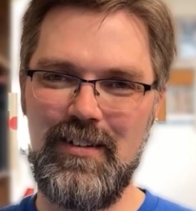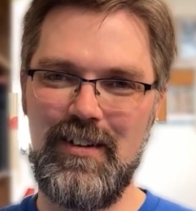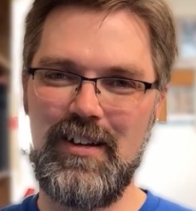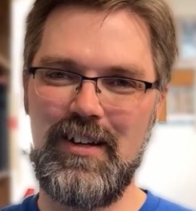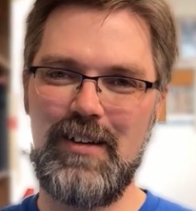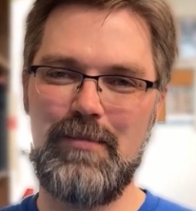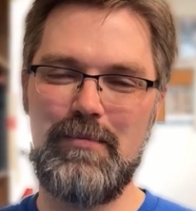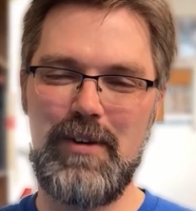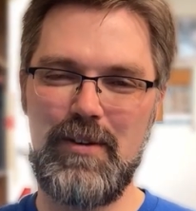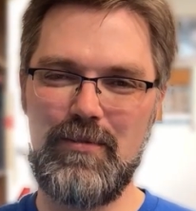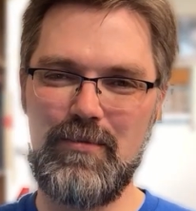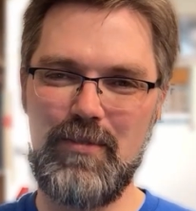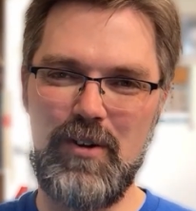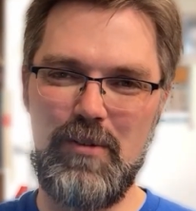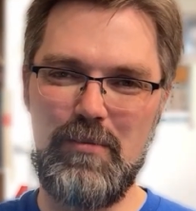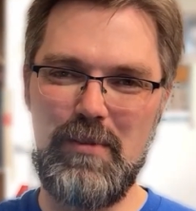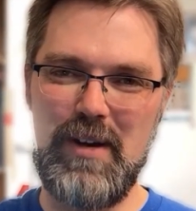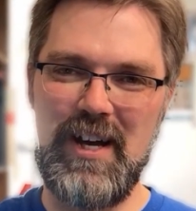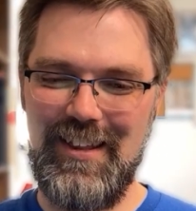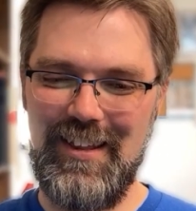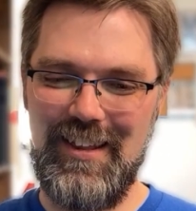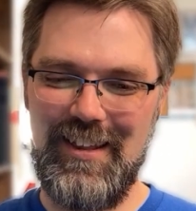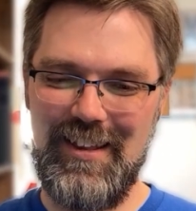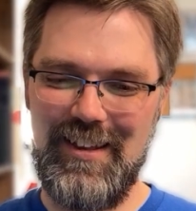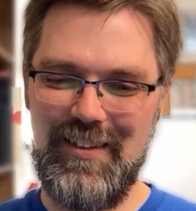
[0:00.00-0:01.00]
Come on,
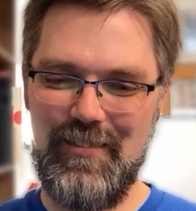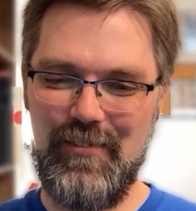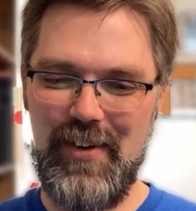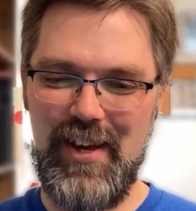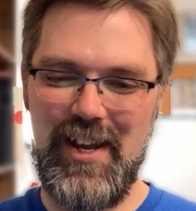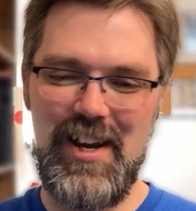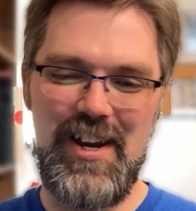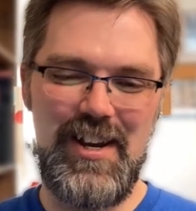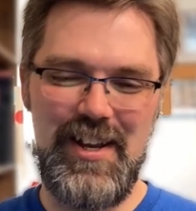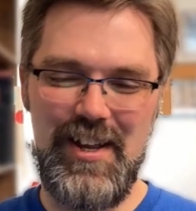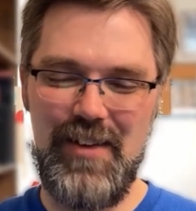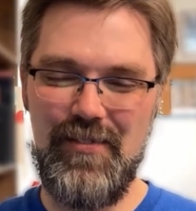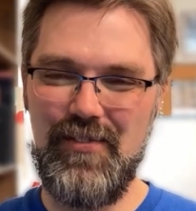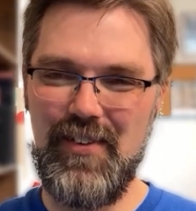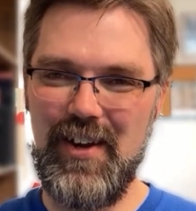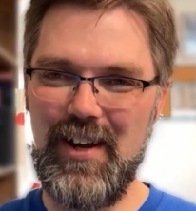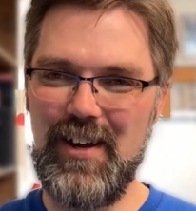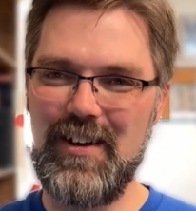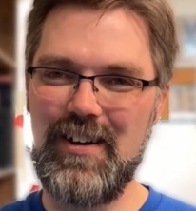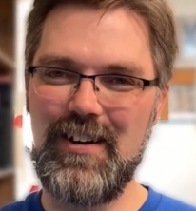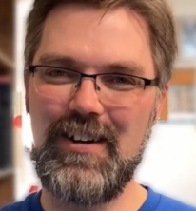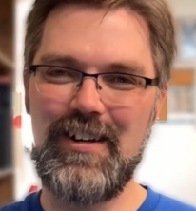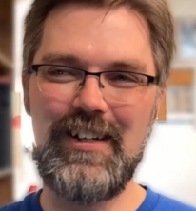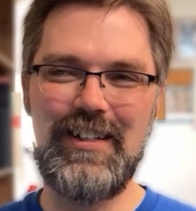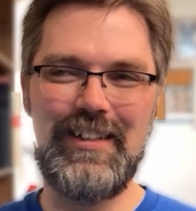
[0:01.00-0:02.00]
robot. Vanity
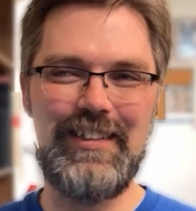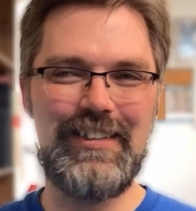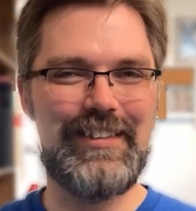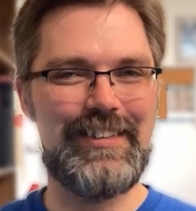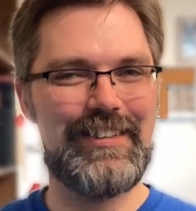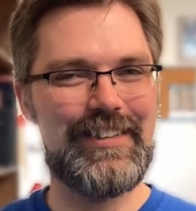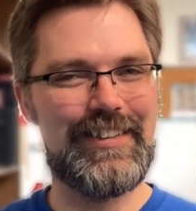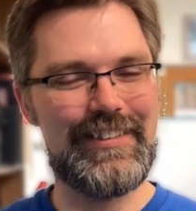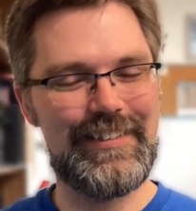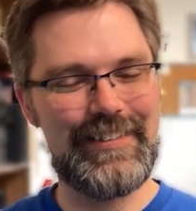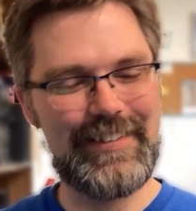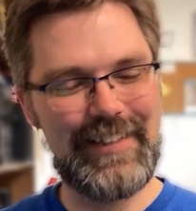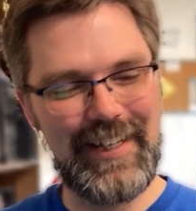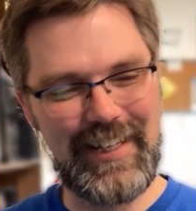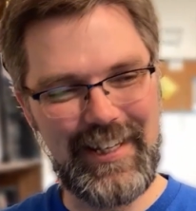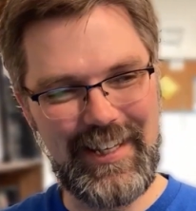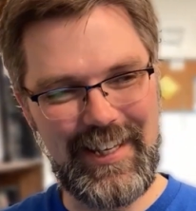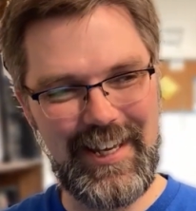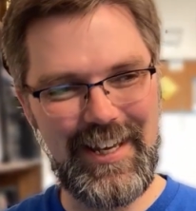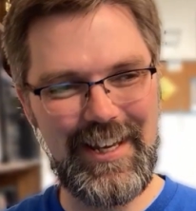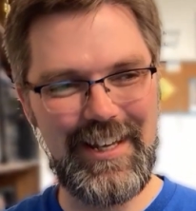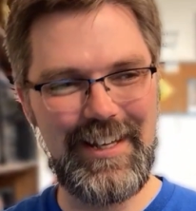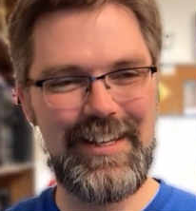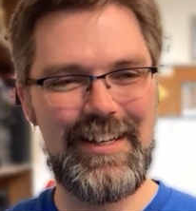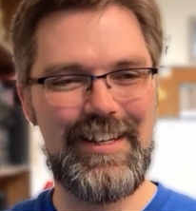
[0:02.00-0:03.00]
Fair,
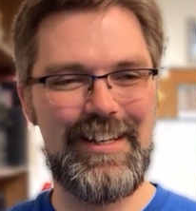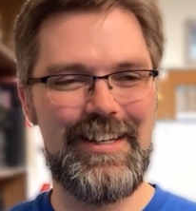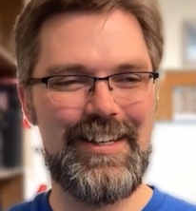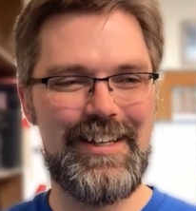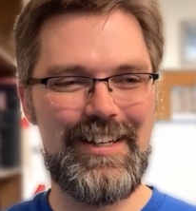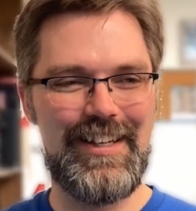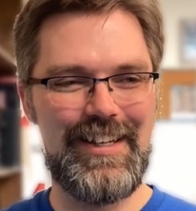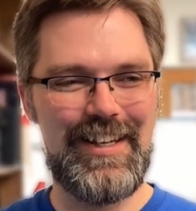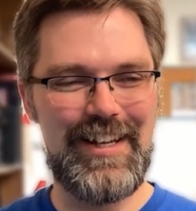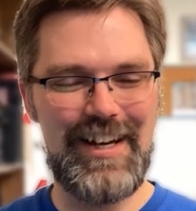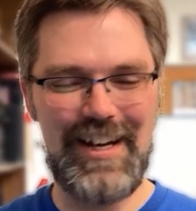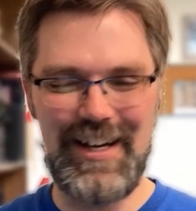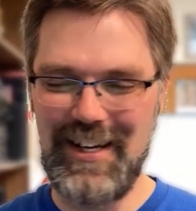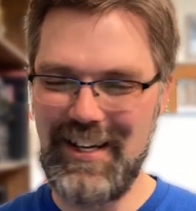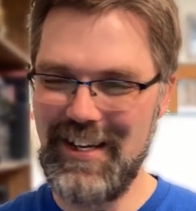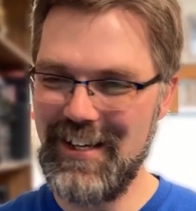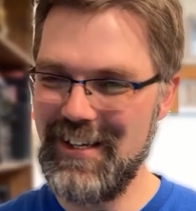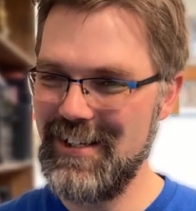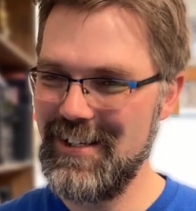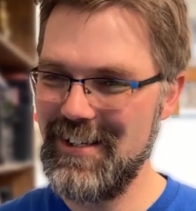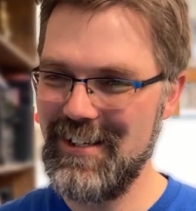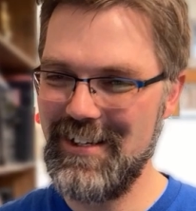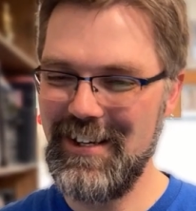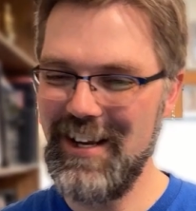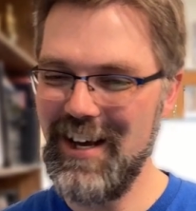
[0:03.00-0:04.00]
again, not
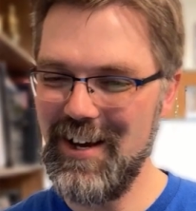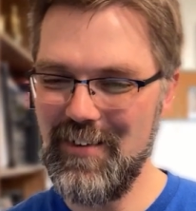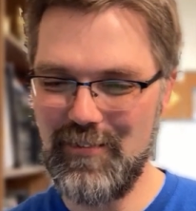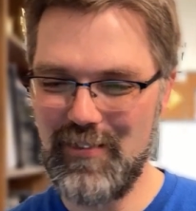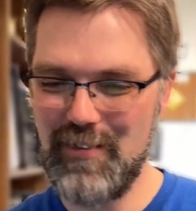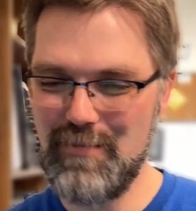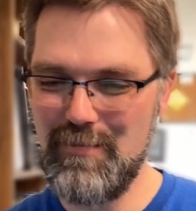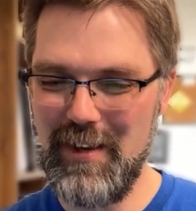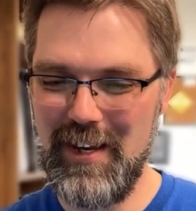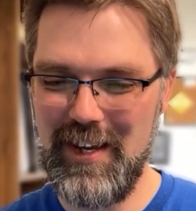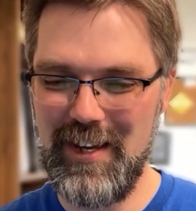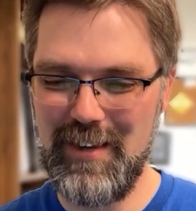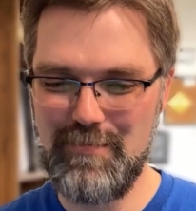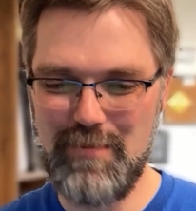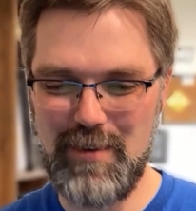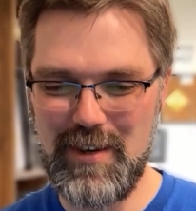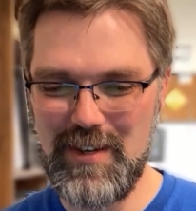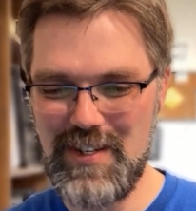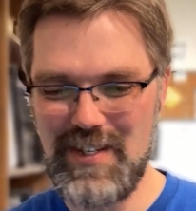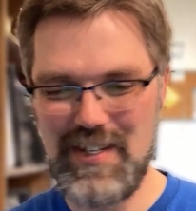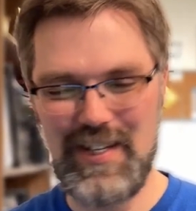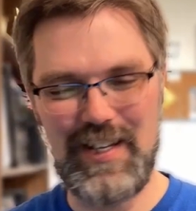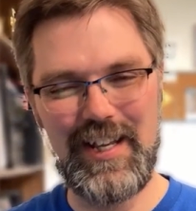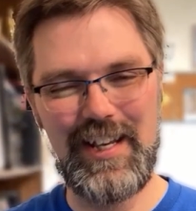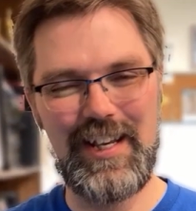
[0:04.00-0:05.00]
not for me
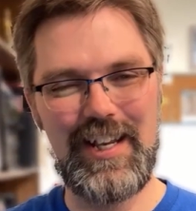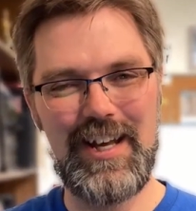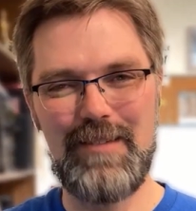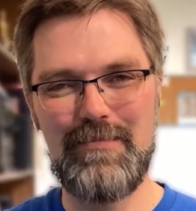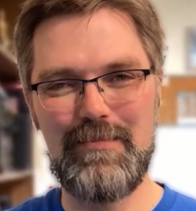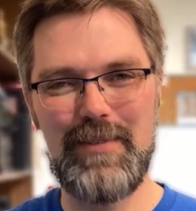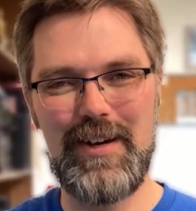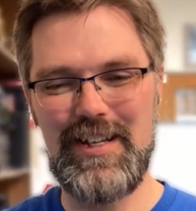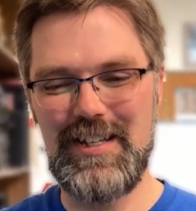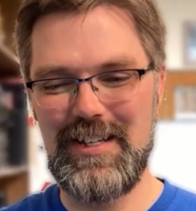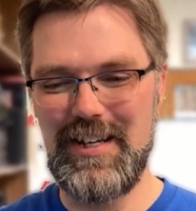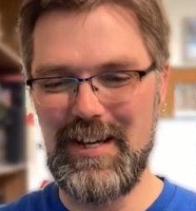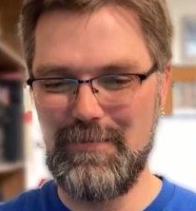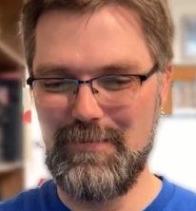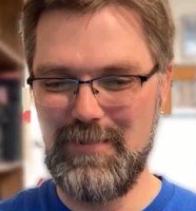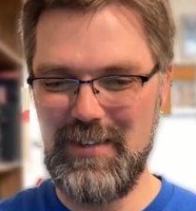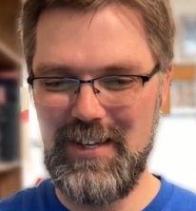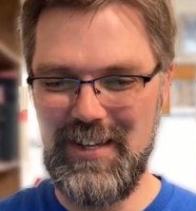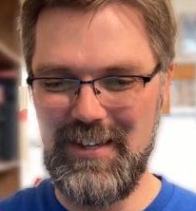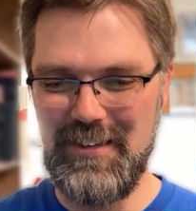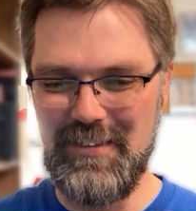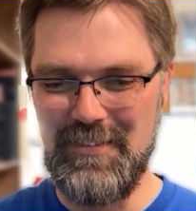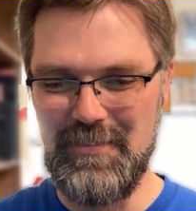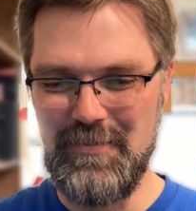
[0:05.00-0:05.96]
personally, not my top ten.